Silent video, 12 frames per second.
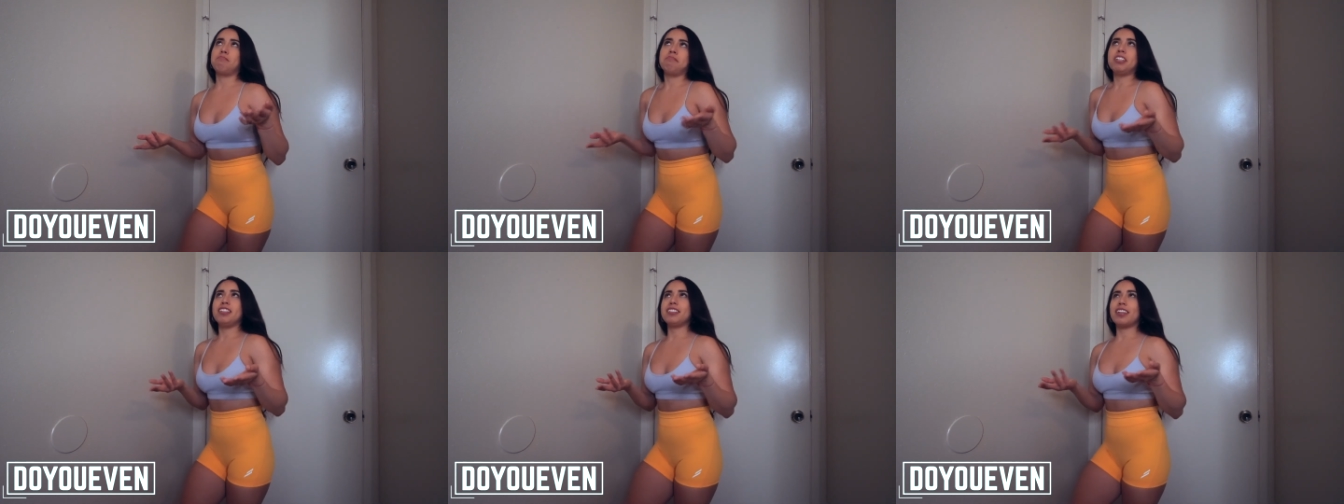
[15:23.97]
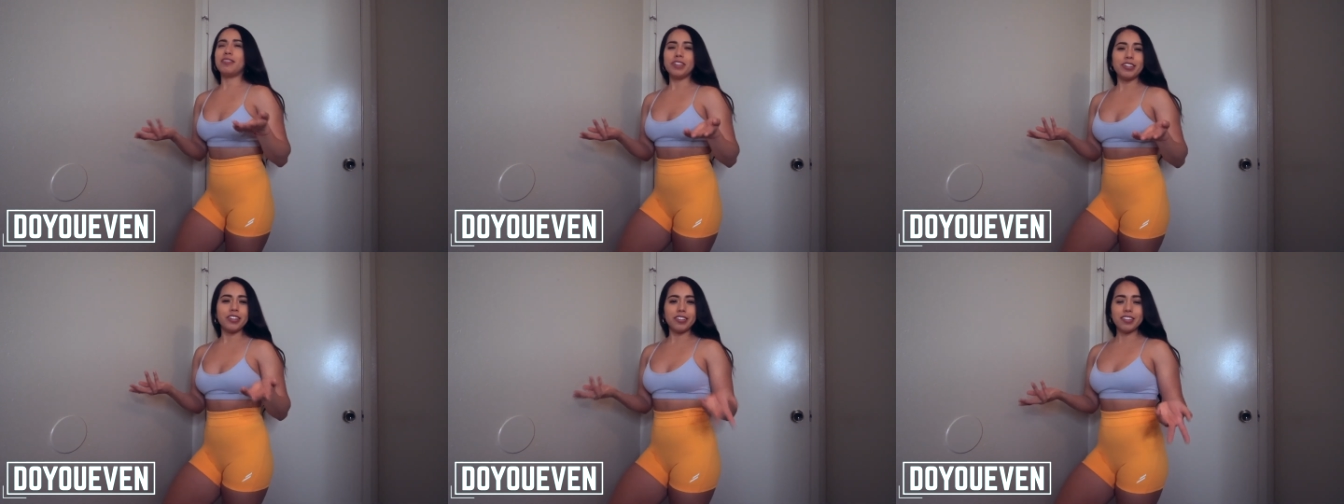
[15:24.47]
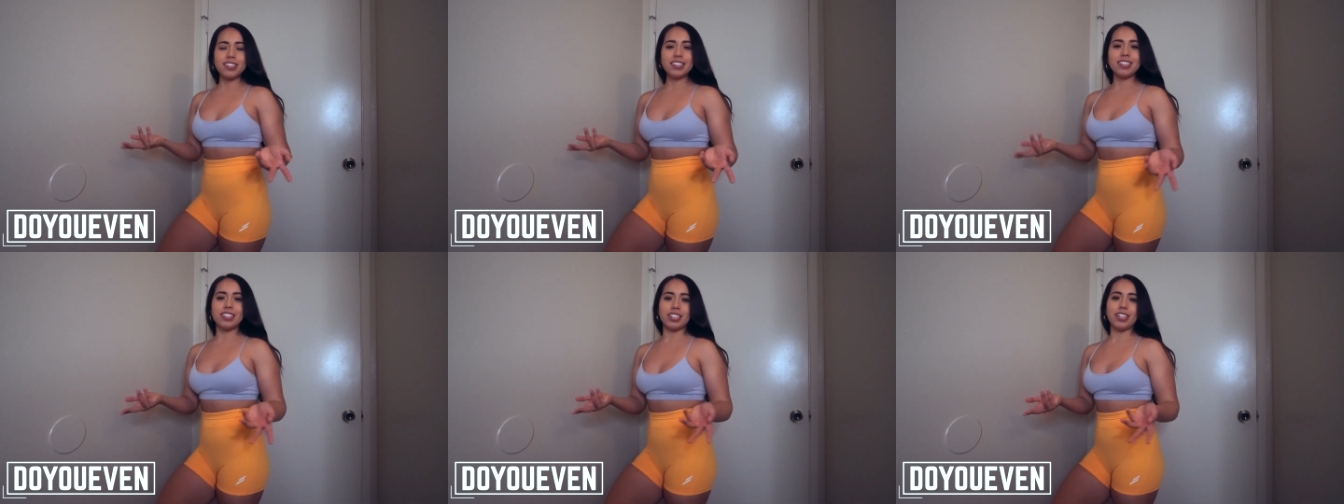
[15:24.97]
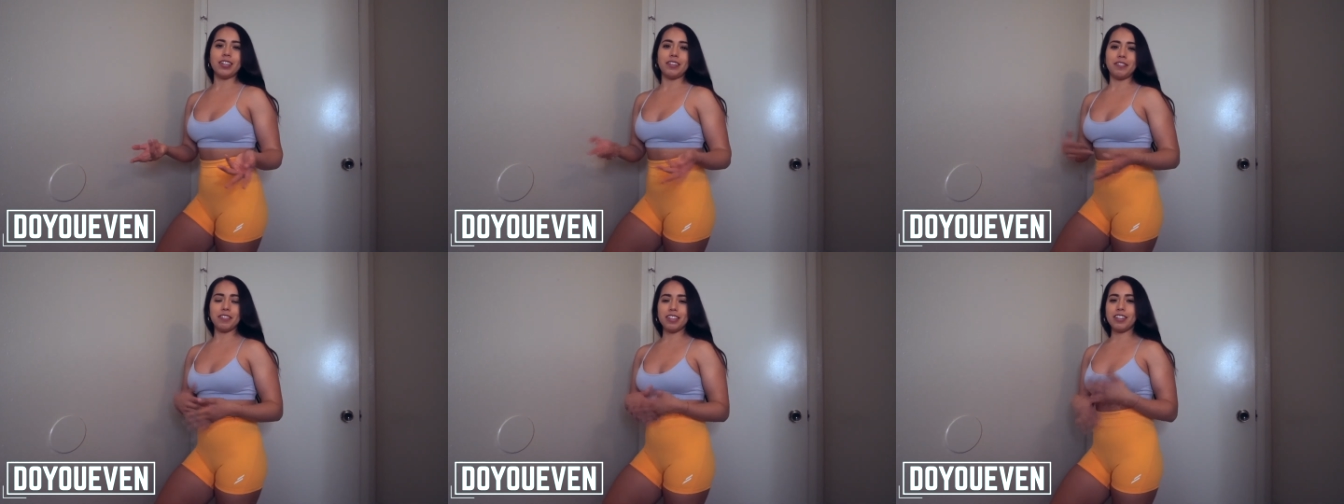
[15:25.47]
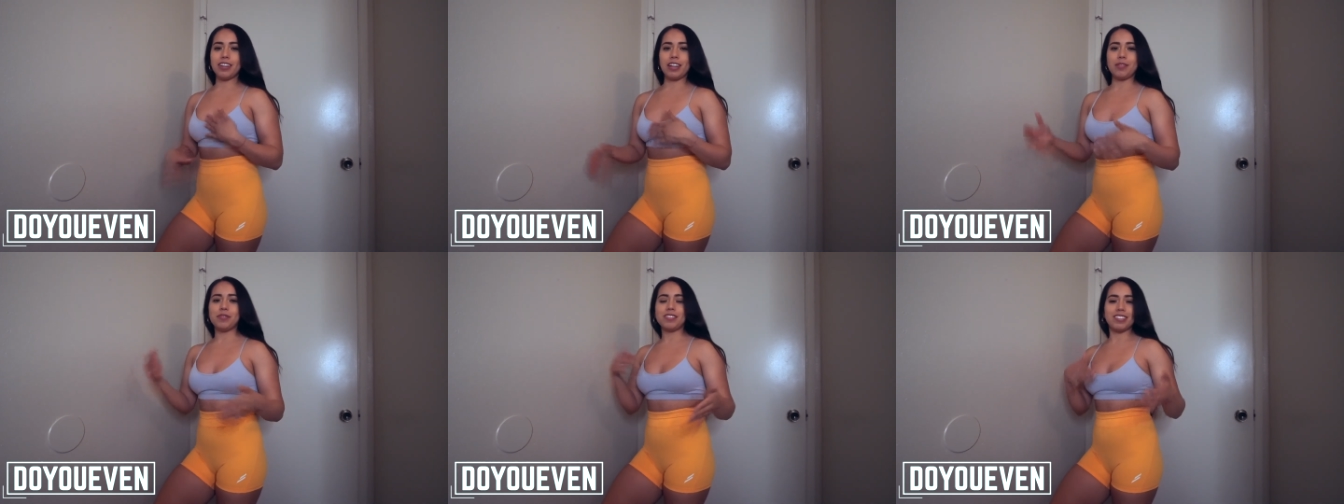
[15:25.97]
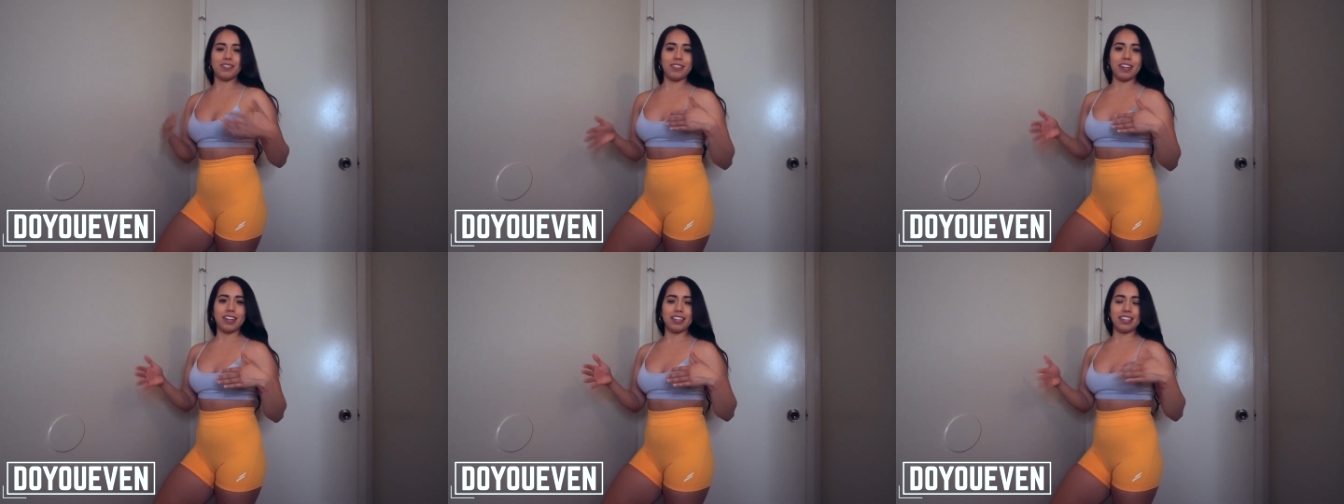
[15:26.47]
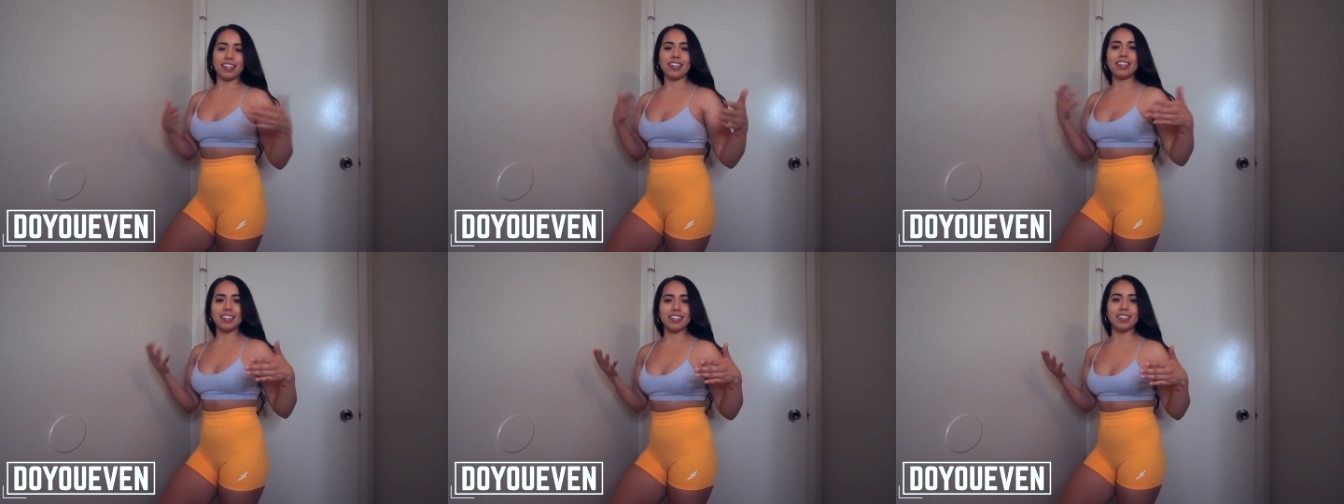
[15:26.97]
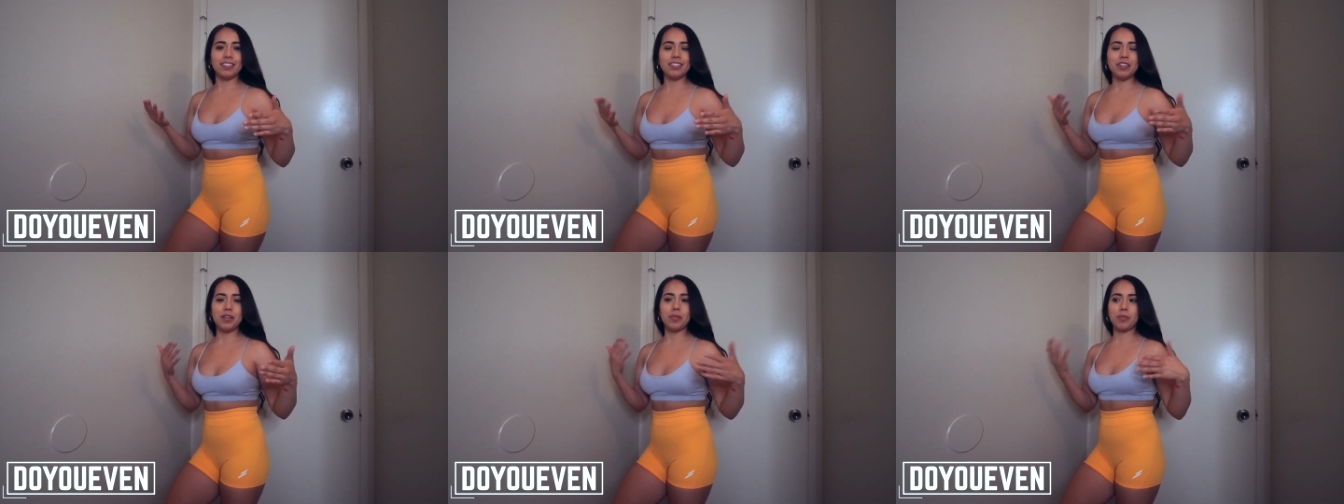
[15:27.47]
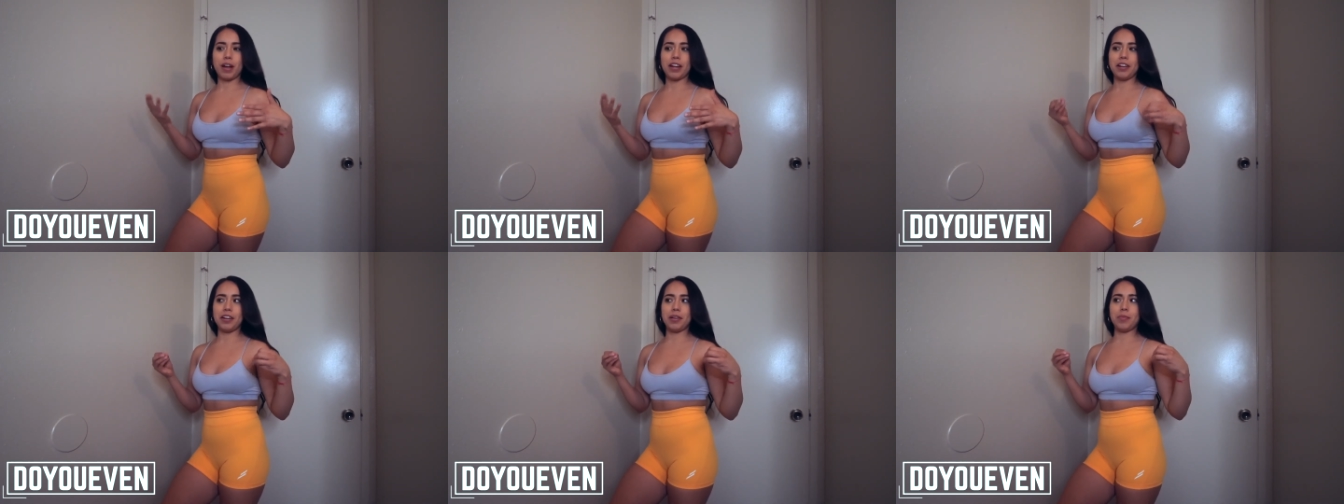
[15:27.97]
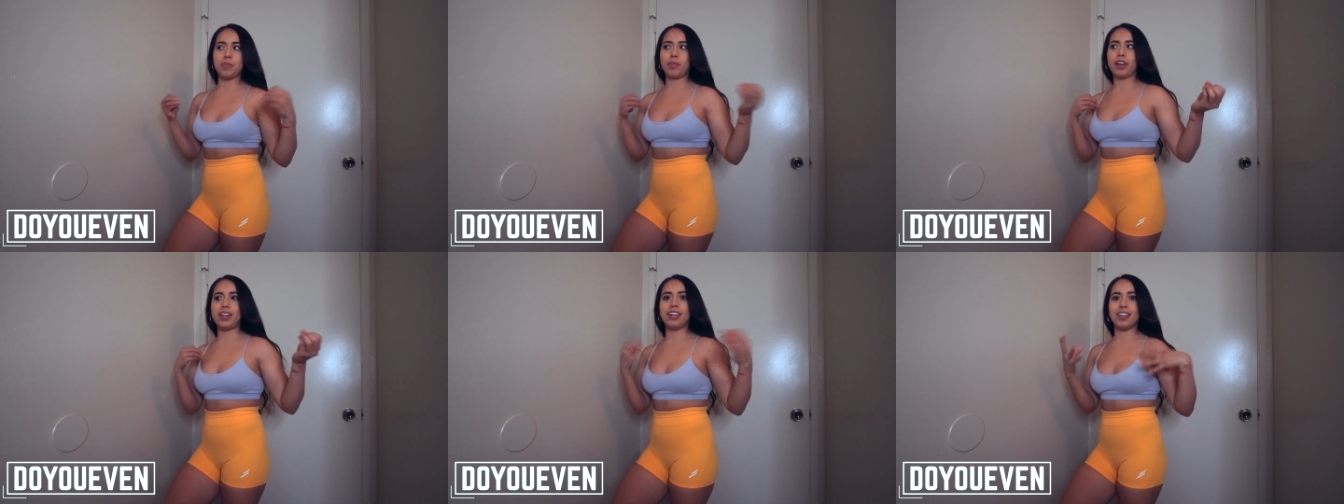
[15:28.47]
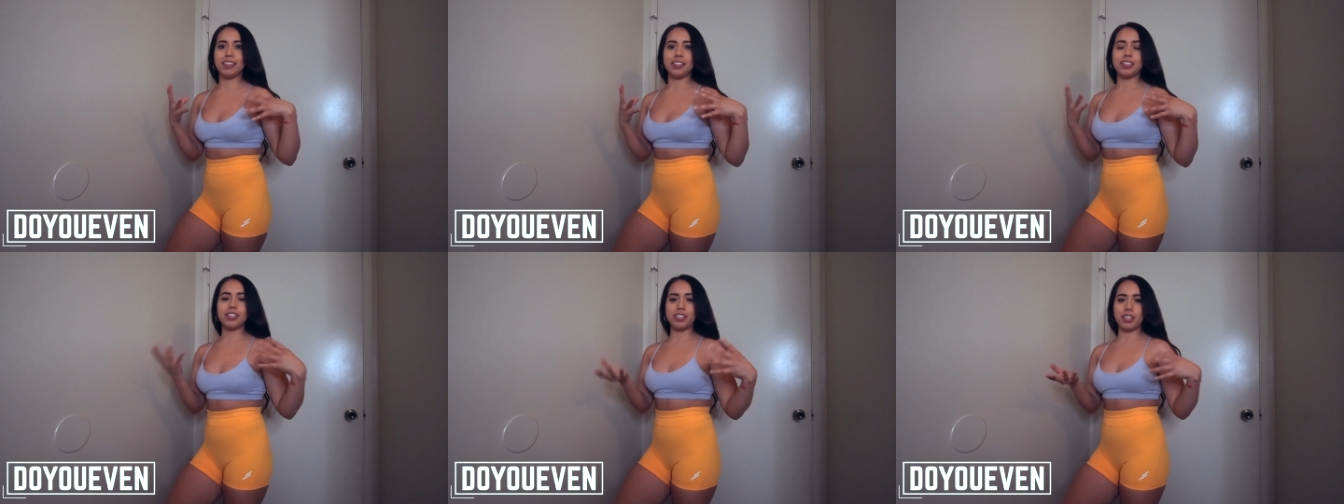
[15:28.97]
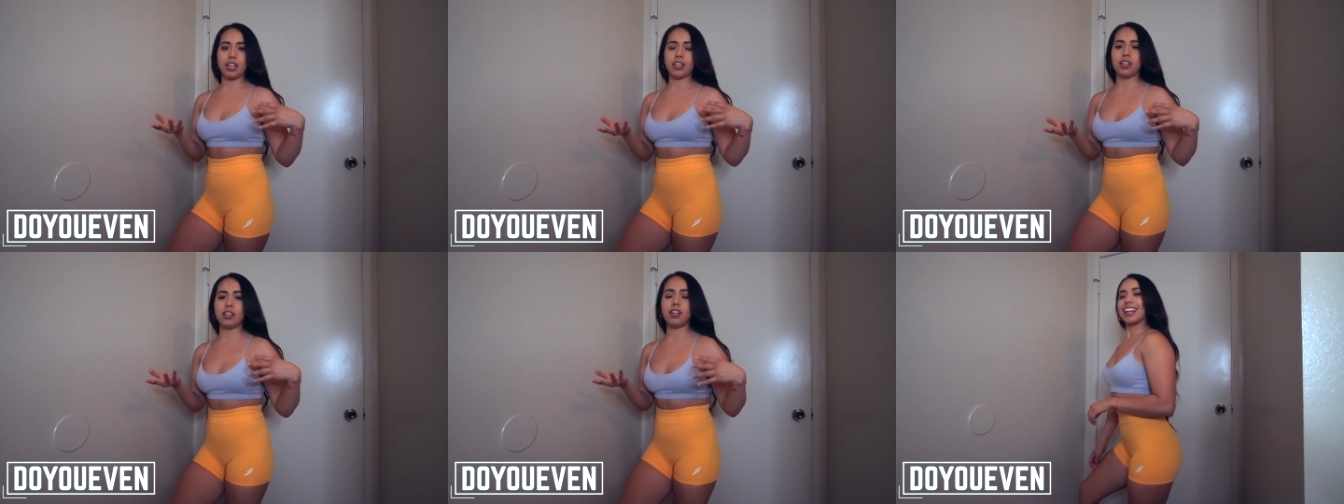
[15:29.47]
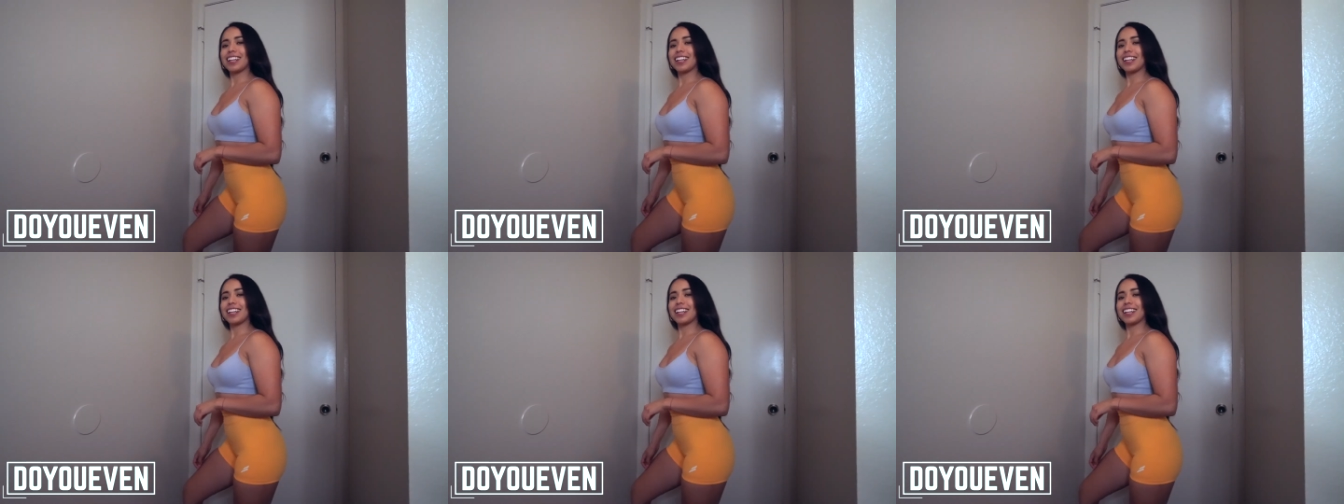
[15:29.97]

Because I'm, you're going to the gym, I feel like you're able to wear like, you know, random bright colors together.